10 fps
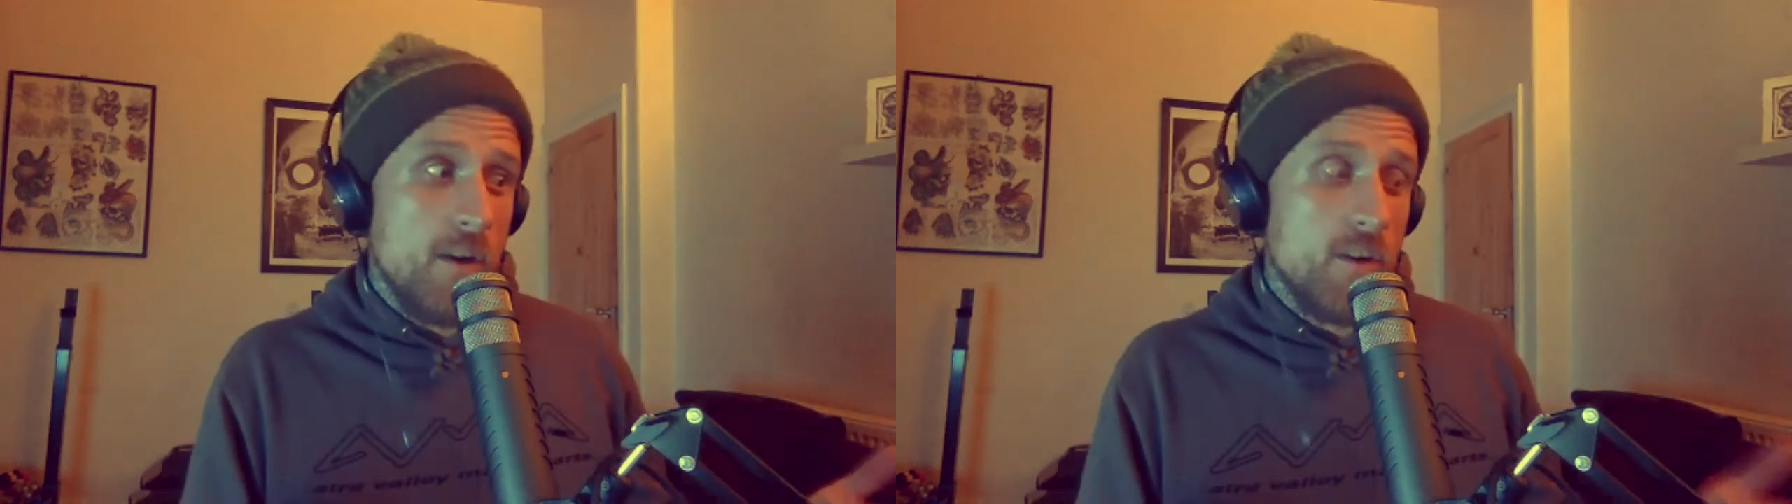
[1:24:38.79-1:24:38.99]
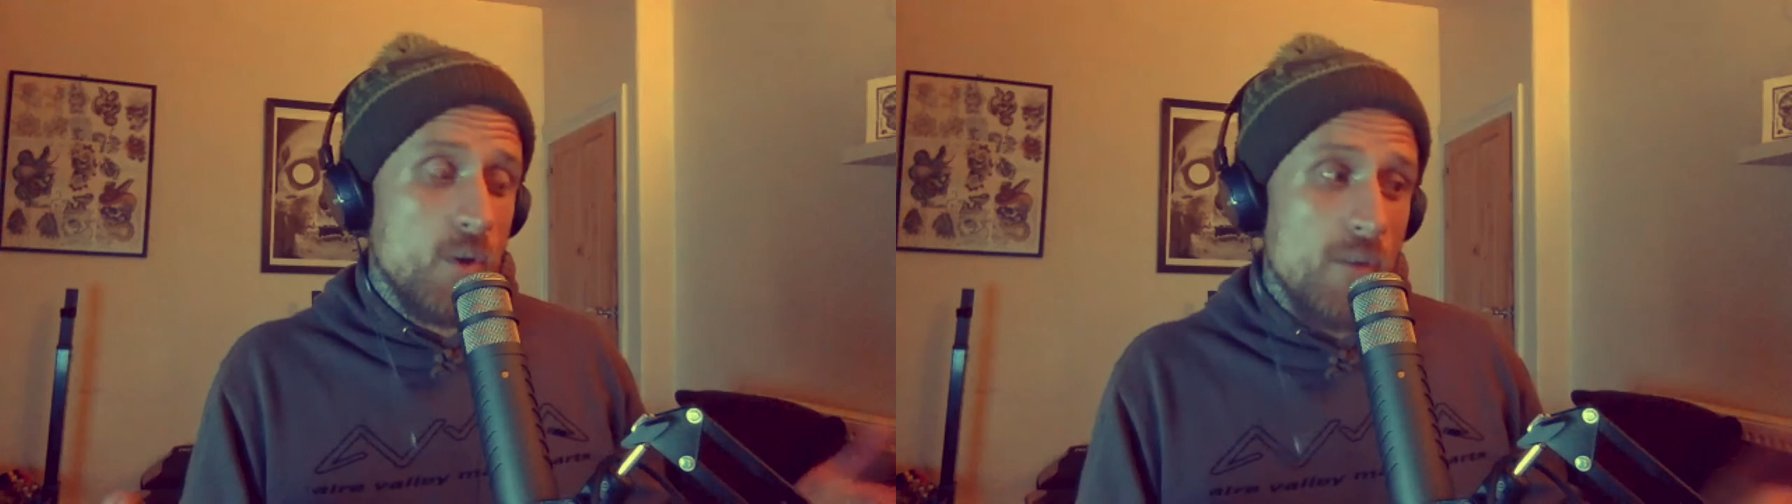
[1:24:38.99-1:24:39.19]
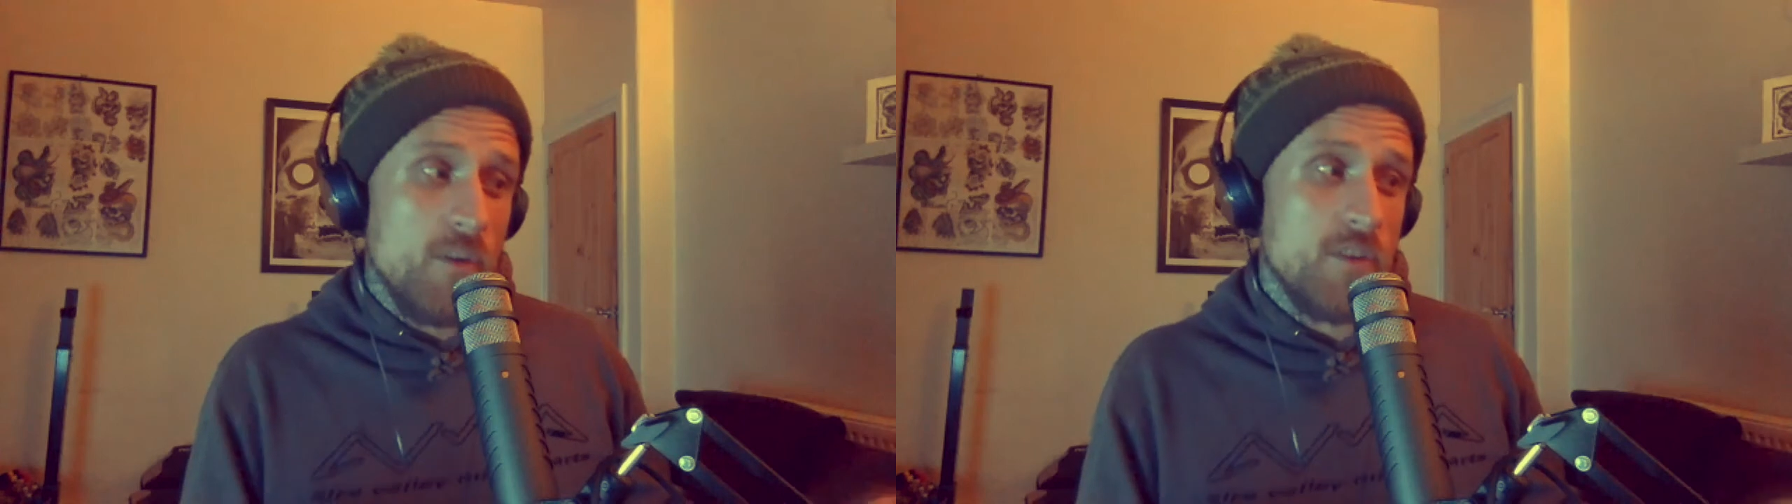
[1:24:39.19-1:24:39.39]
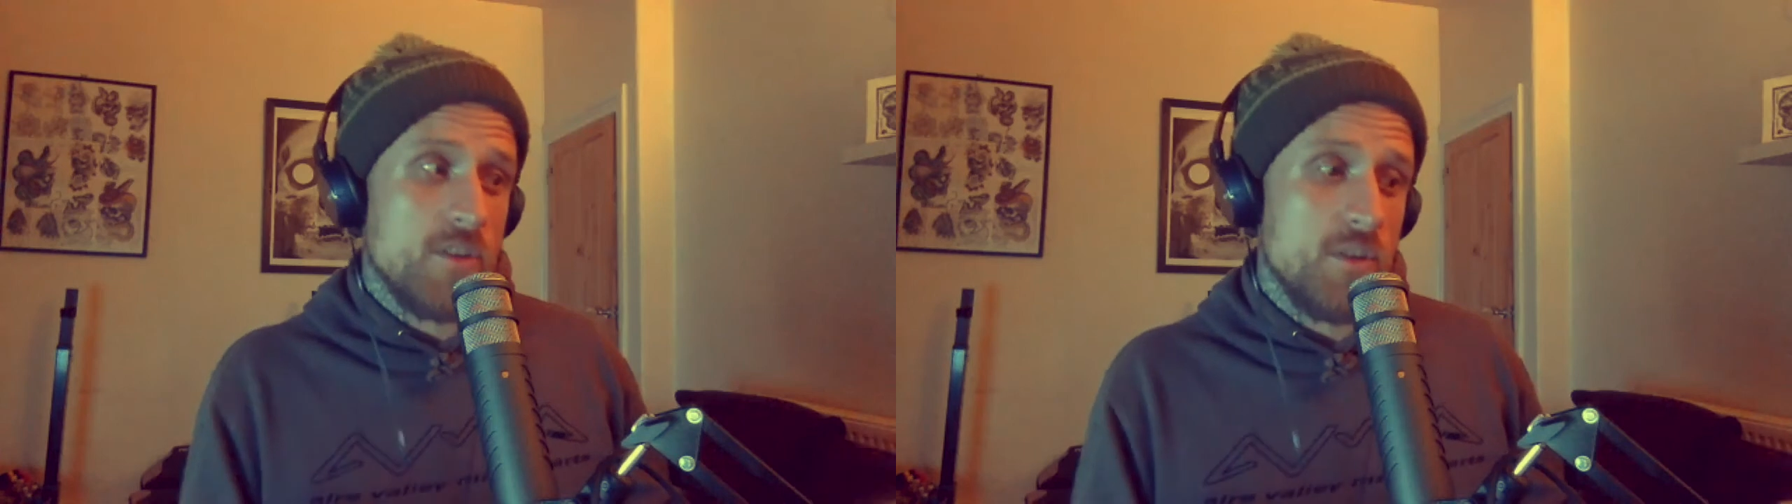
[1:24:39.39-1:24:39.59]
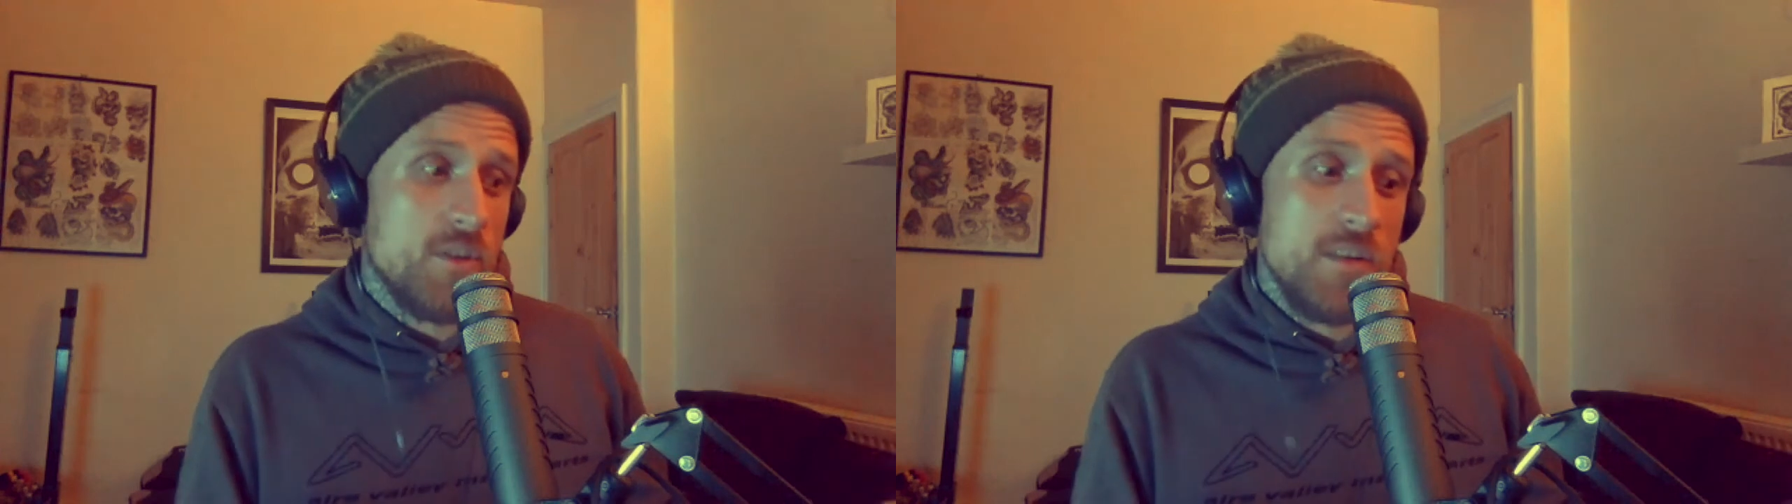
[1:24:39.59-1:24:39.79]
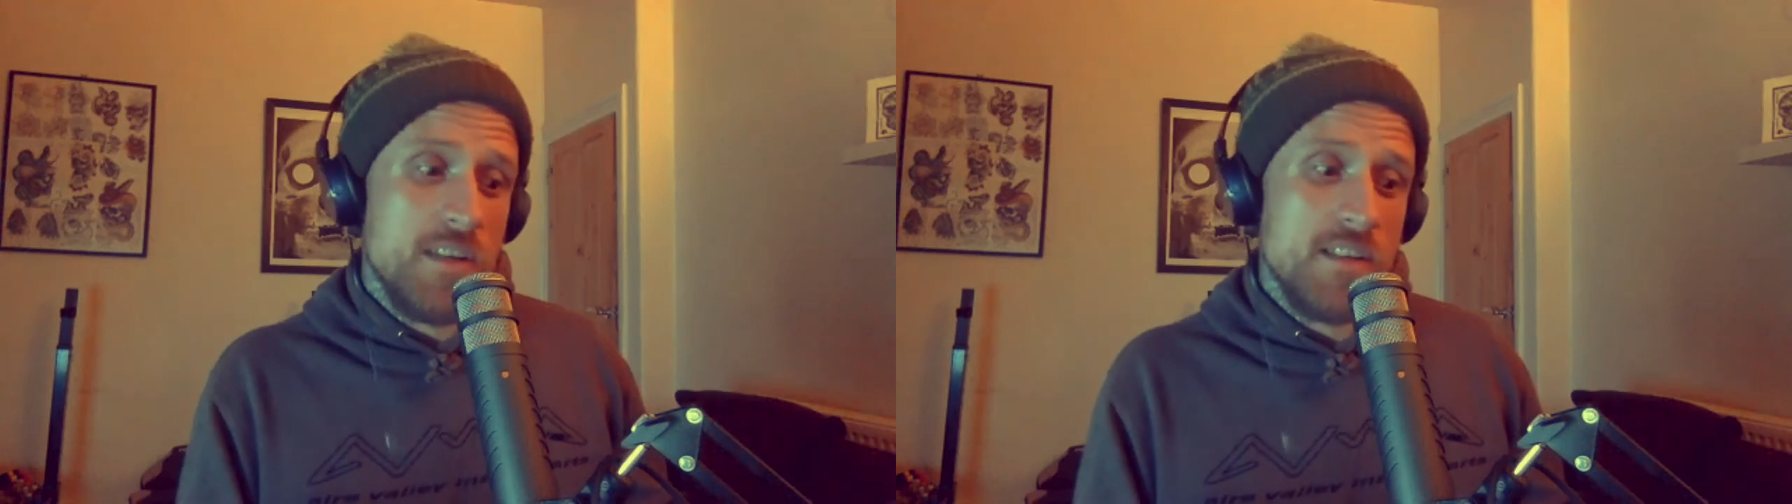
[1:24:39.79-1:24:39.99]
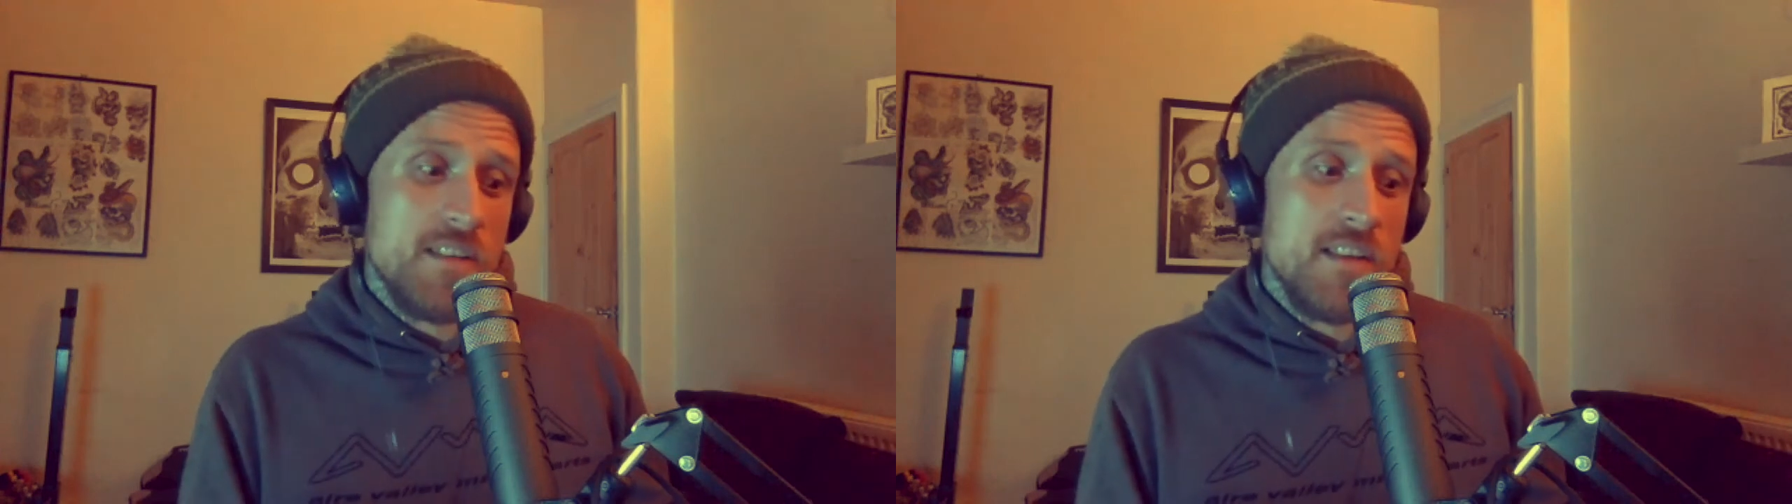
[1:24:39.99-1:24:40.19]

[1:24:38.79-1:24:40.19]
I know I've got to do this.